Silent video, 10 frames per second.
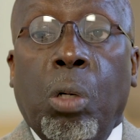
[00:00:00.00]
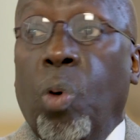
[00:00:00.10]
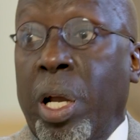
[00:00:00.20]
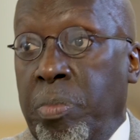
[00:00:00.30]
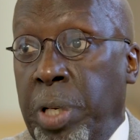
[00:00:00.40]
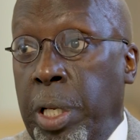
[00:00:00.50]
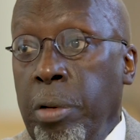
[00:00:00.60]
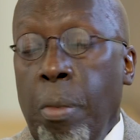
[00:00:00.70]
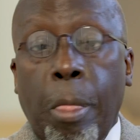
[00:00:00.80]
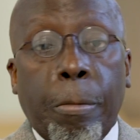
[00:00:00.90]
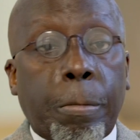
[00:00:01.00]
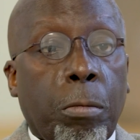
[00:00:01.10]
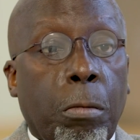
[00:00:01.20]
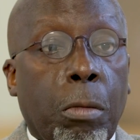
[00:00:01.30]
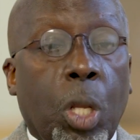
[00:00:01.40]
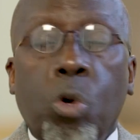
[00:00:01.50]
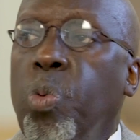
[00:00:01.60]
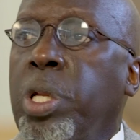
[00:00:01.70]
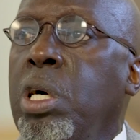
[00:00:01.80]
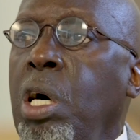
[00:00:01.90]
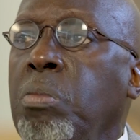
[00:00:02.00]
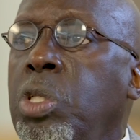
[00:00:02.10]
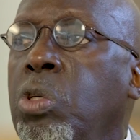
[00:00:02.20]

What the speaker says: white man, who would come